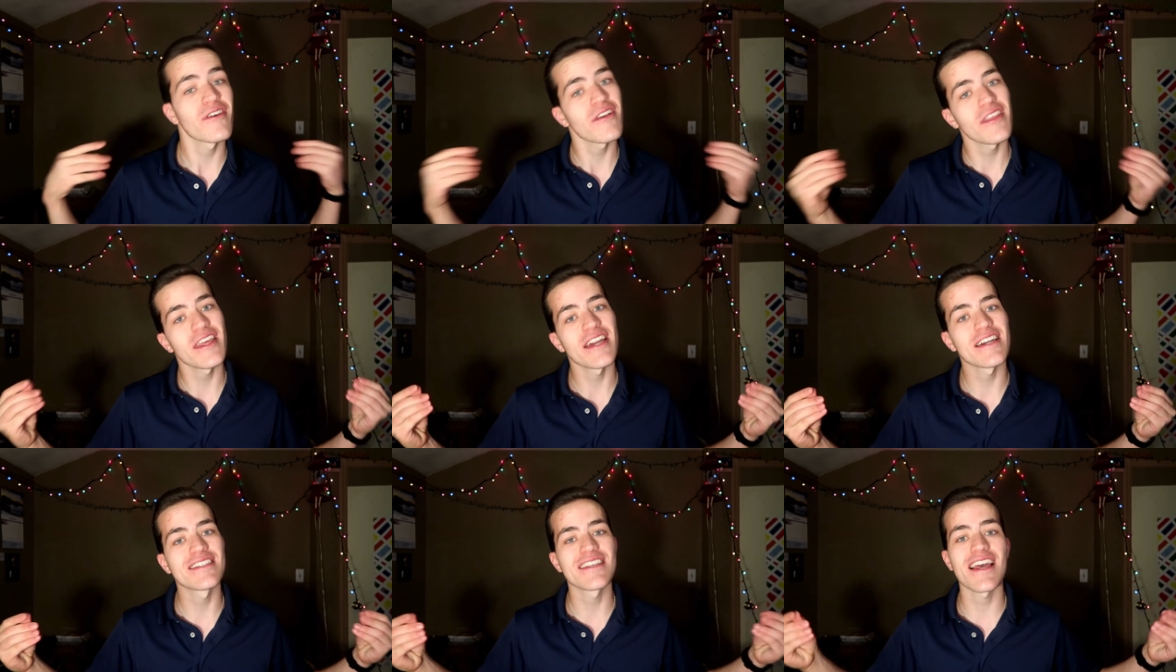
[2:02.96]

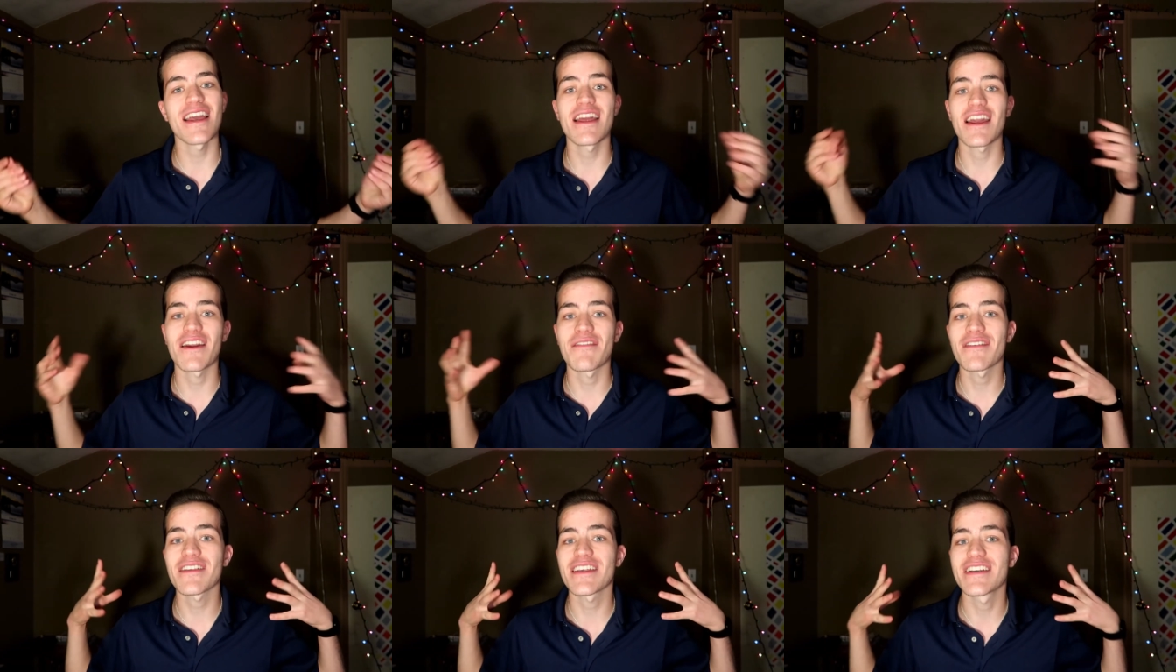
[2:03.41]
really exciting
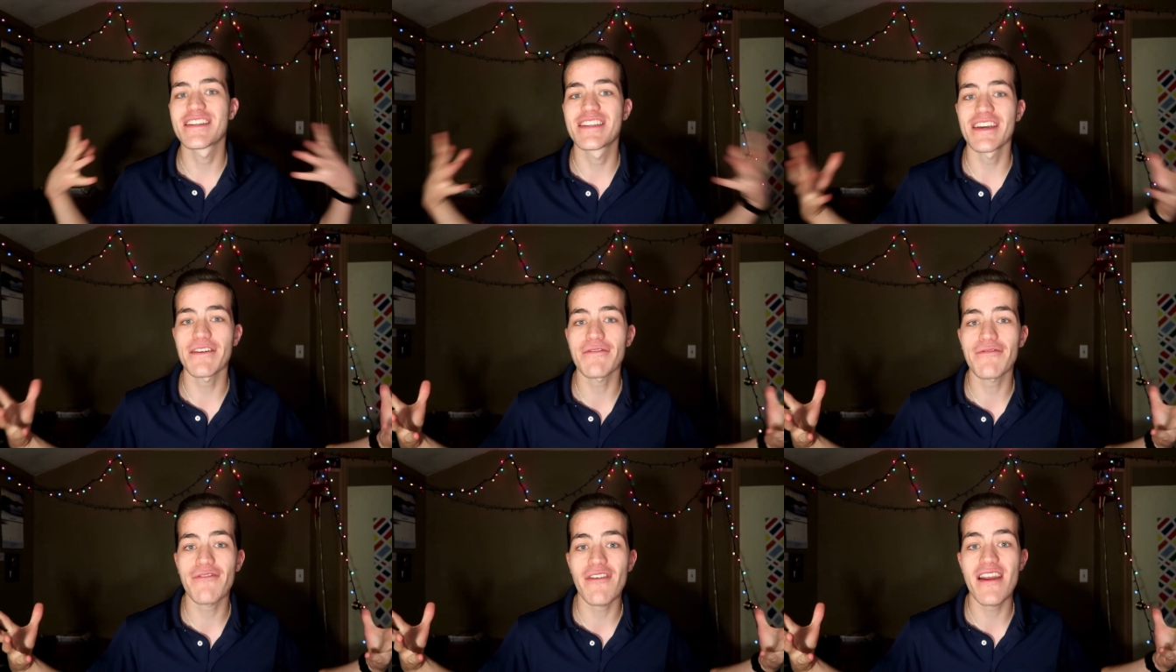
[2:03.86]
and really
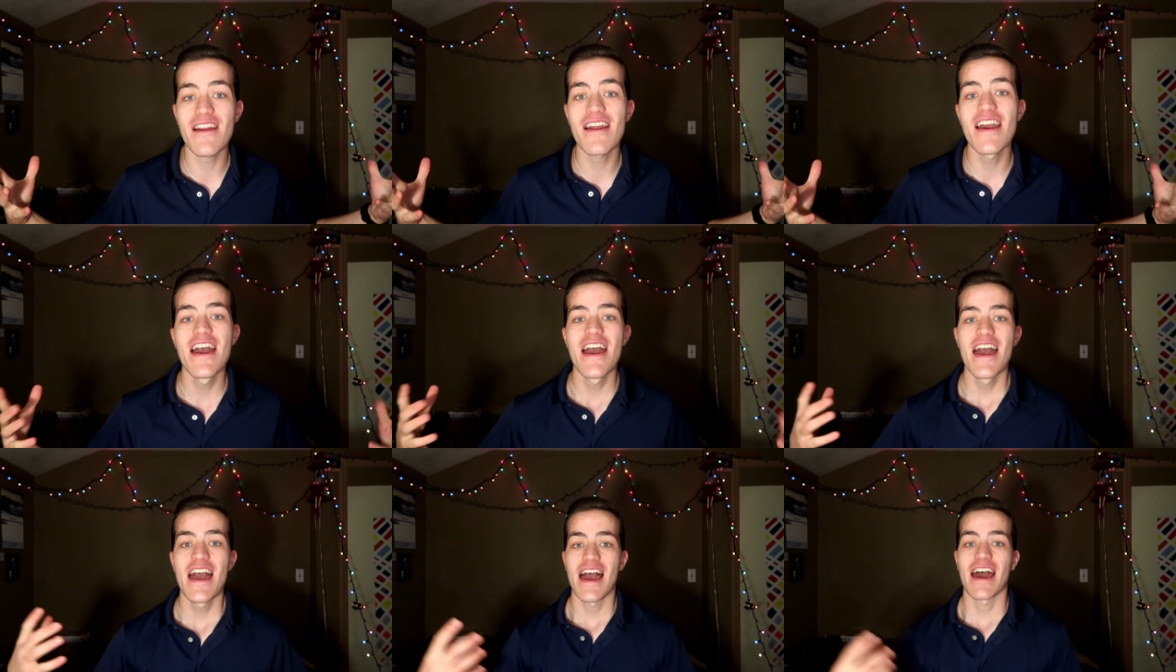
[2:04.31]
different,
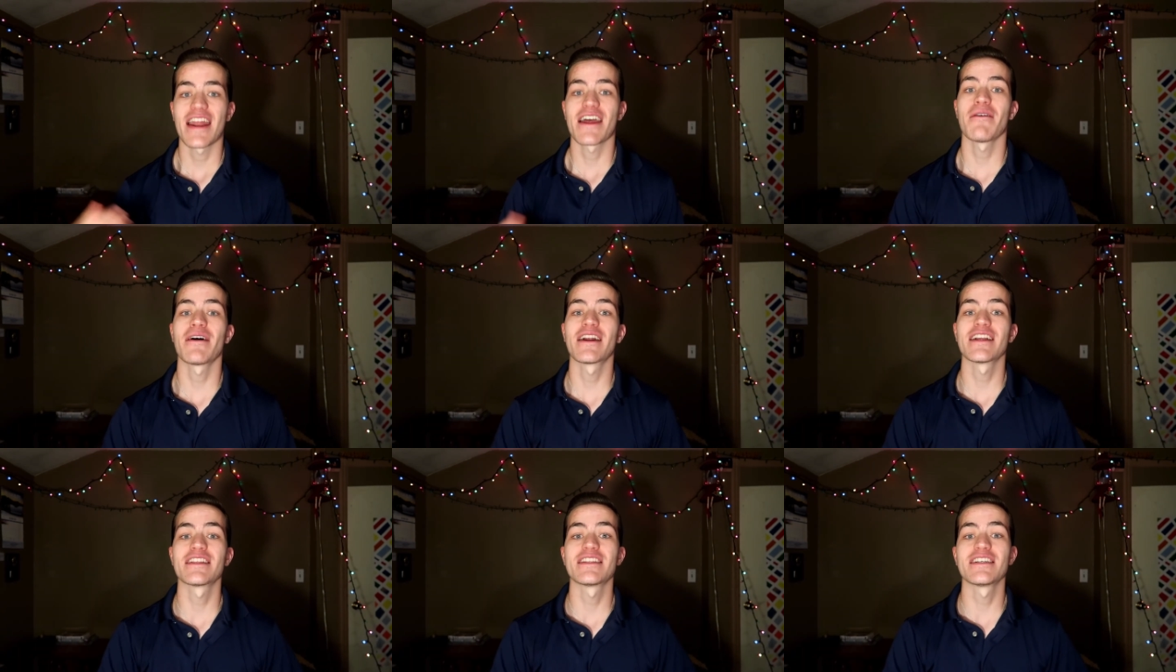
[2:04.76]
and I
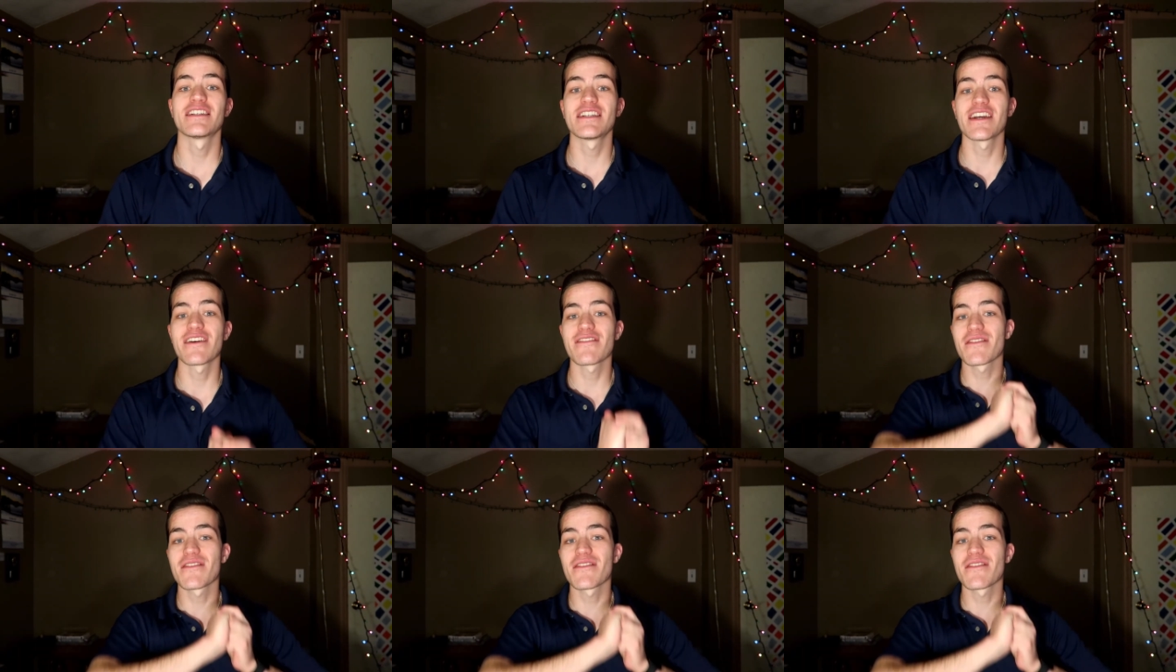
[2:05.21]
wanted to share